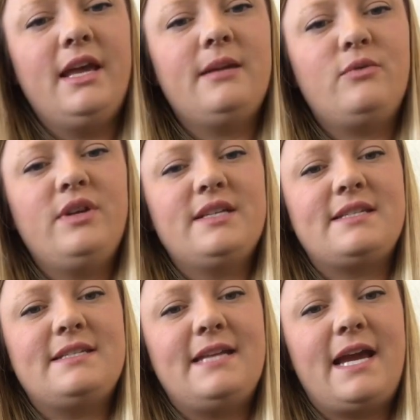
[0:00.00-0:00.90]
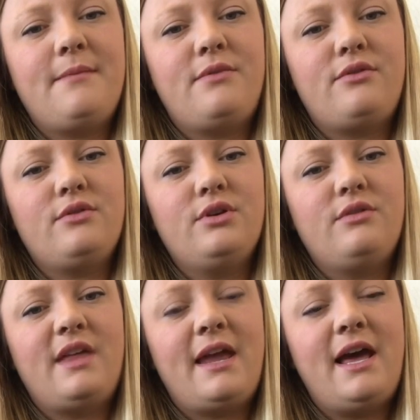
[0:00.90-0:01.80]
and I'm going to stab
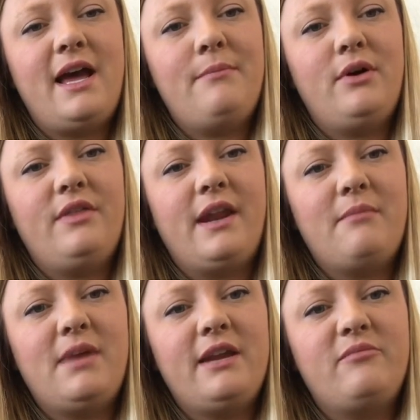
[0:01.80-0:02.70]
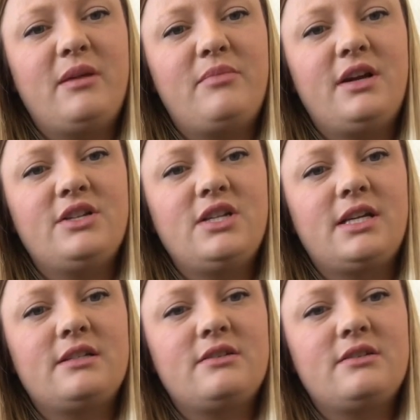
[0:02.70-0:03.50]
through that eyeball that I made of my project.